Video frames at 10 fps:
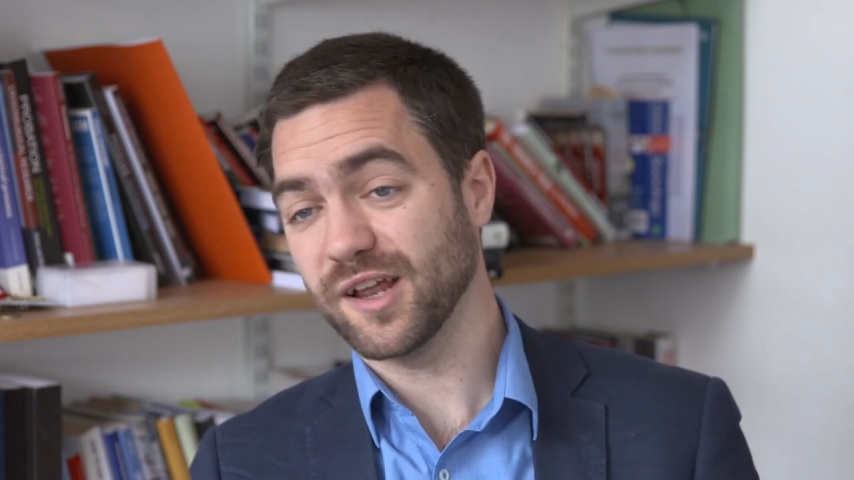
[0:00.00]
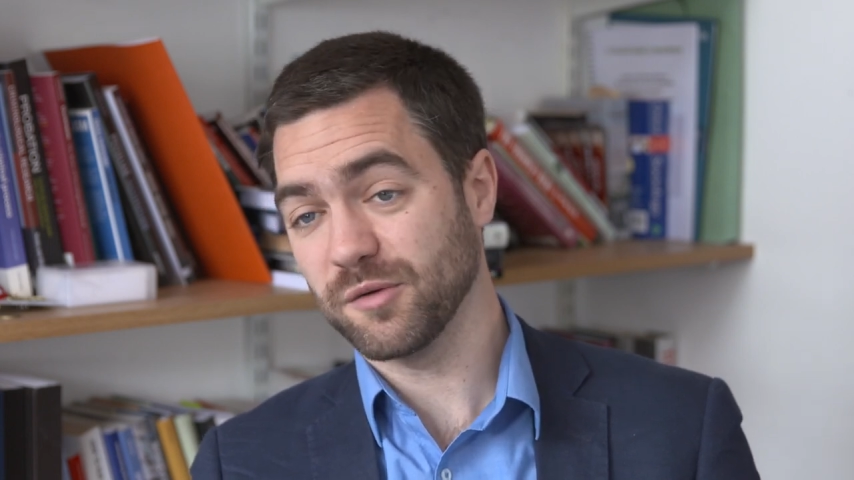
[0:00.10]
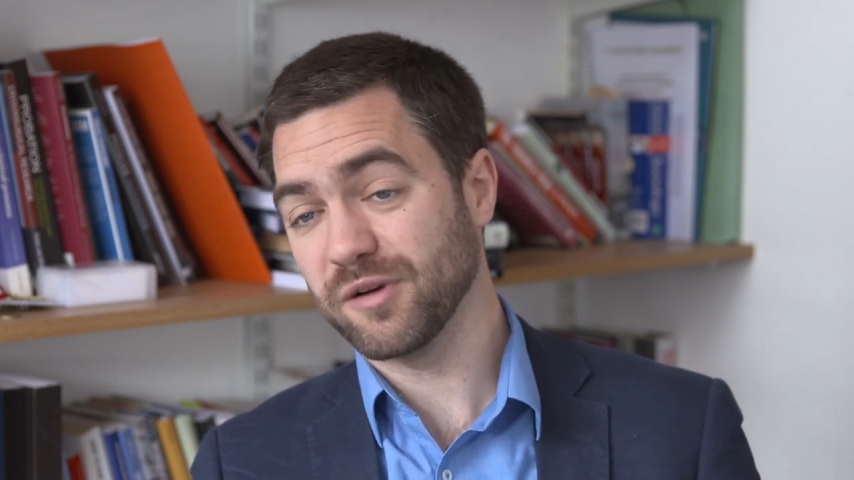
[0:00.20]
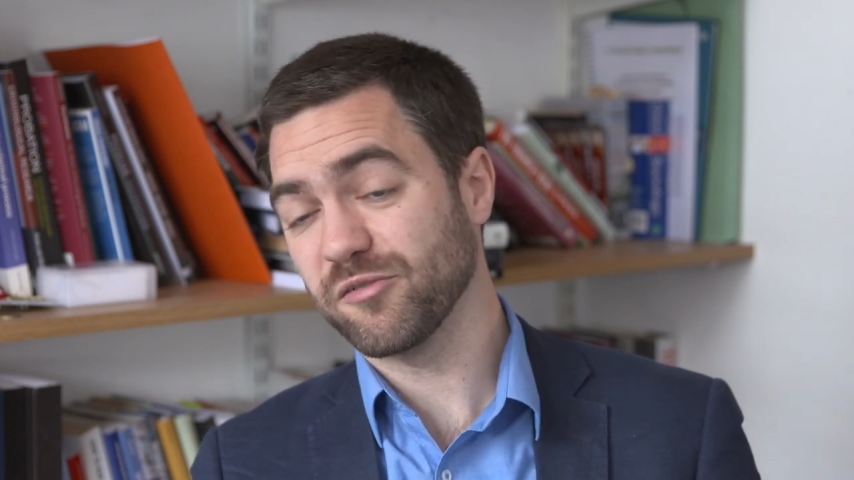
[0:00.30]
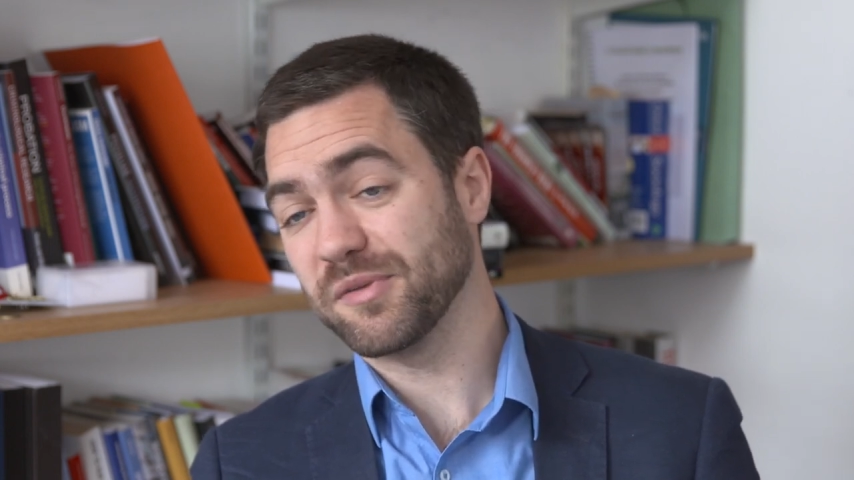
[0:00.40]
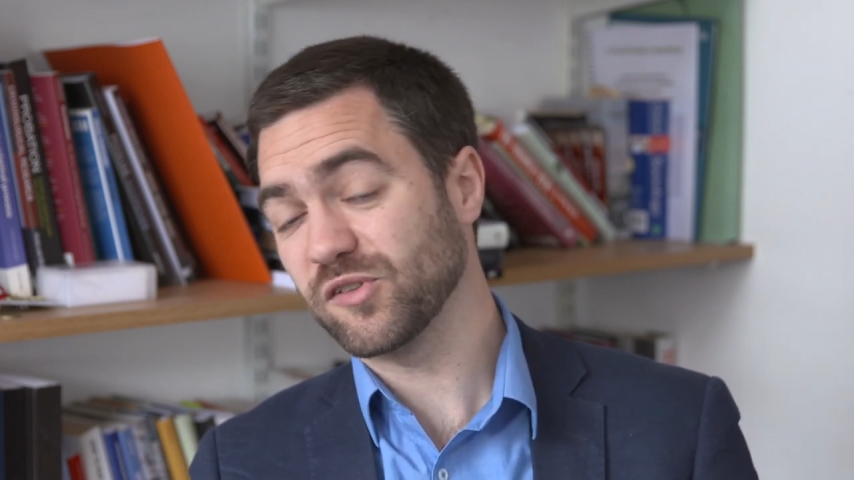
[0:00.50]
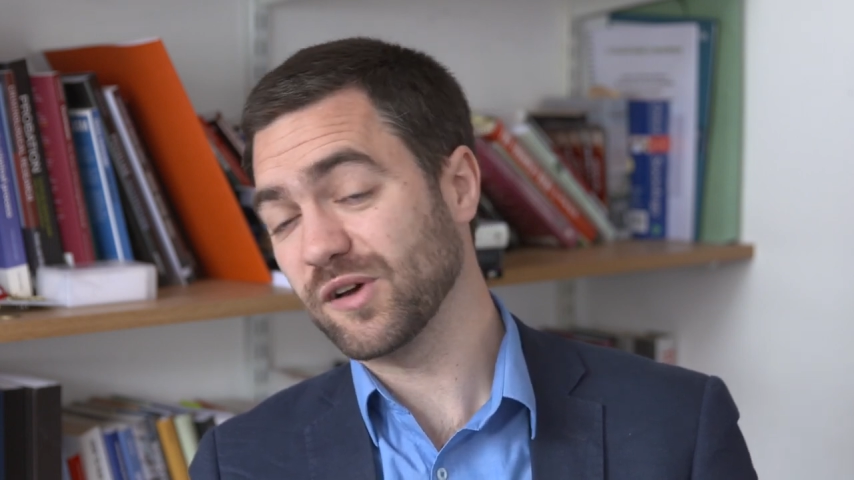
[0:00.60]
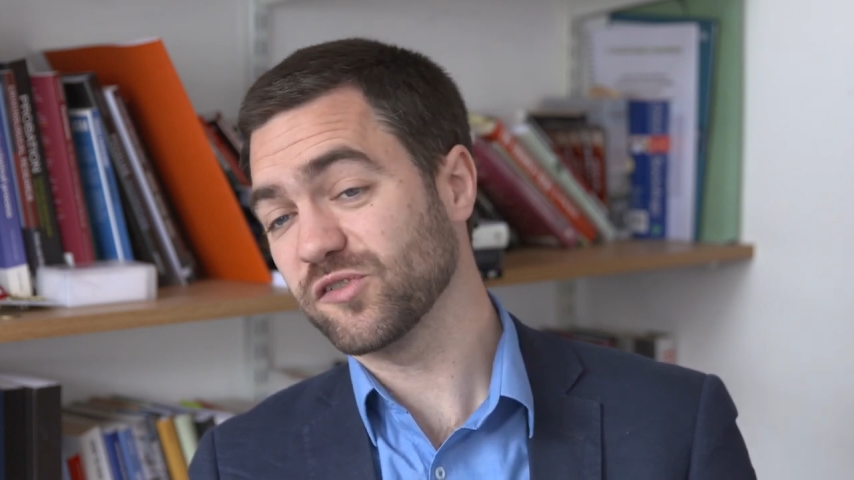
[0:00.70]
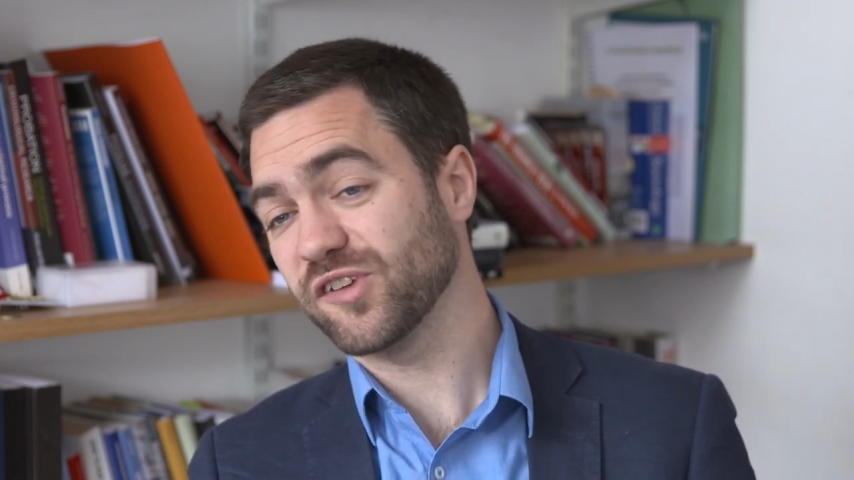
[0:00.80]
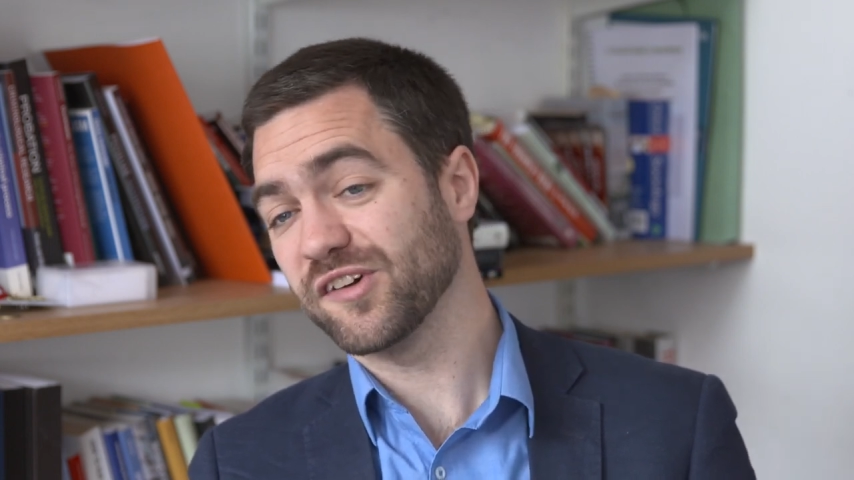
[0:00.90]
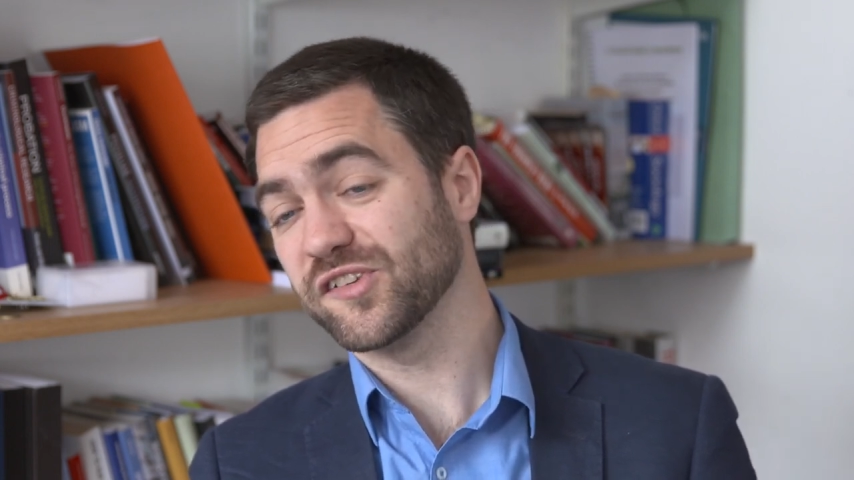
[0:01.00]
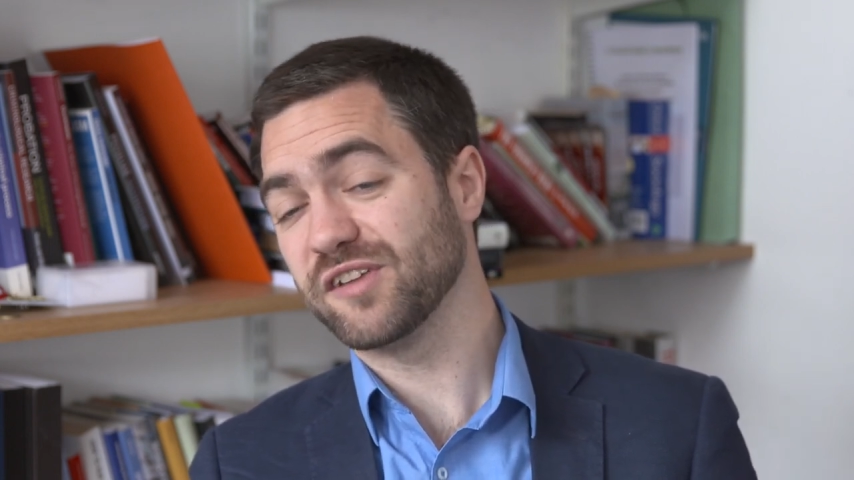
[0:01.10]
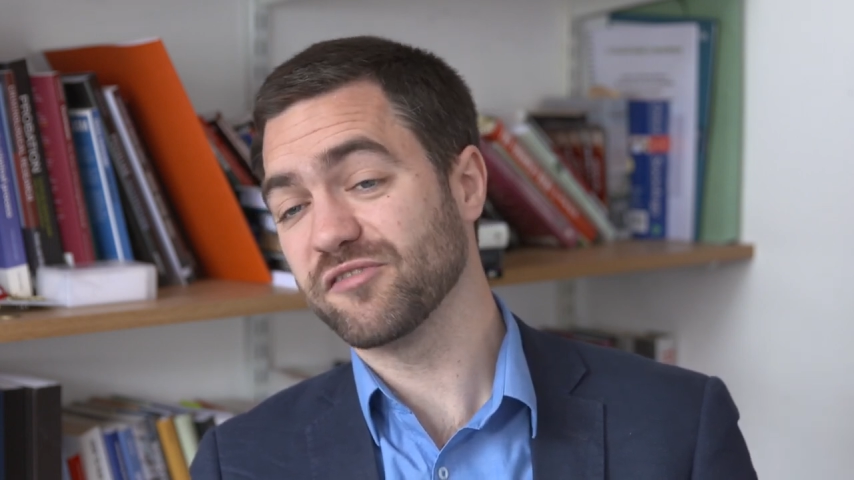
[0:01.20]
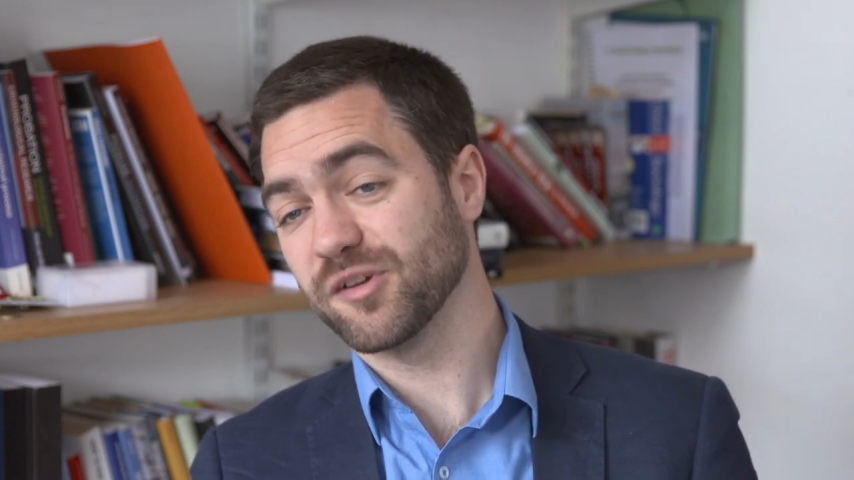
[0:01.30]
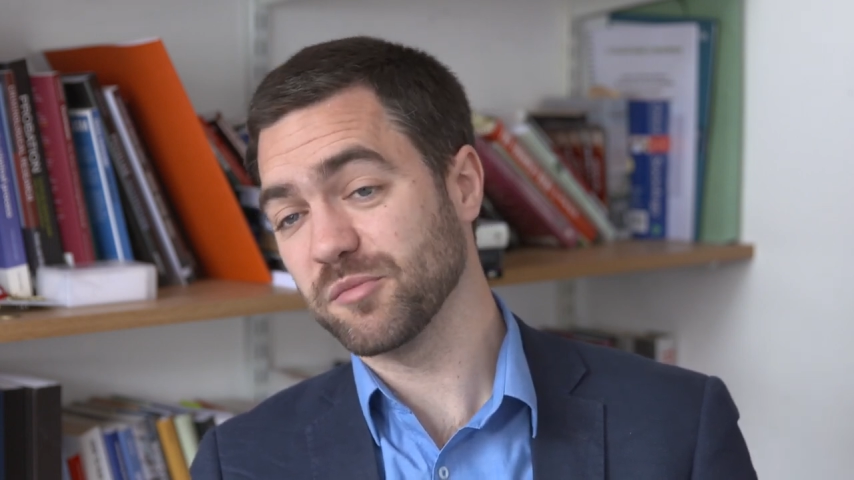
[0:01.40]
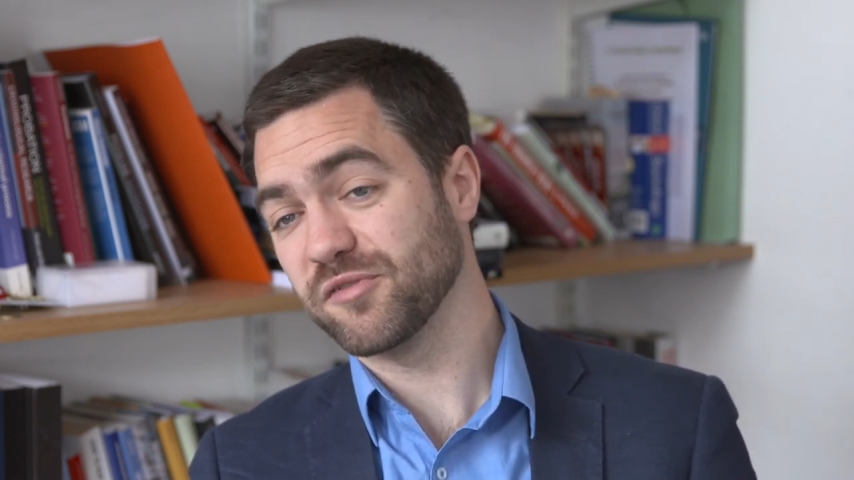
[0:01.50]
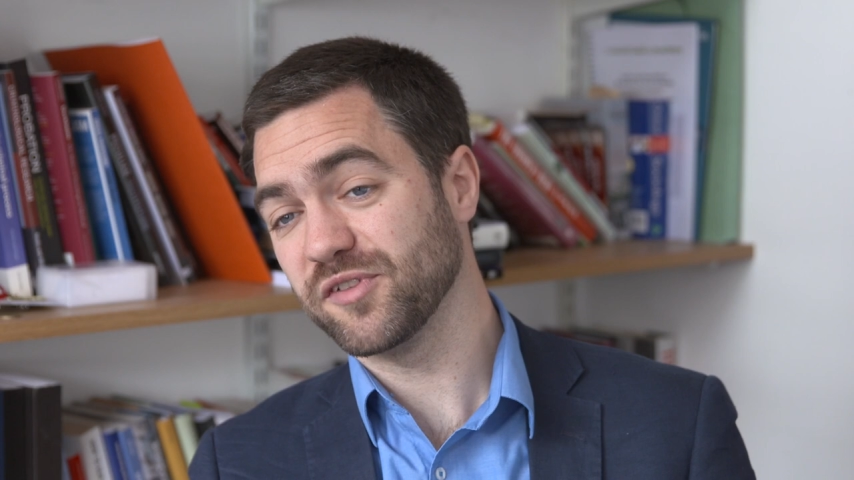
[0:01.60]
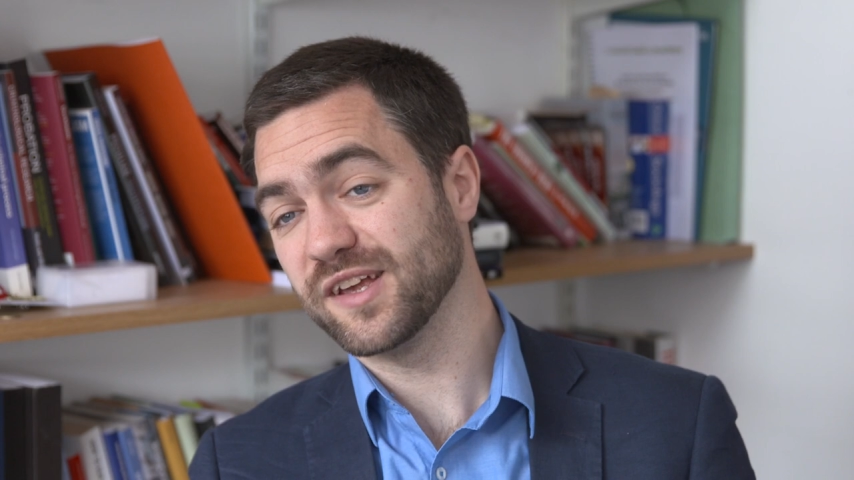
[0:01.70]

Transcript: and I worked for a mental health charity for a number of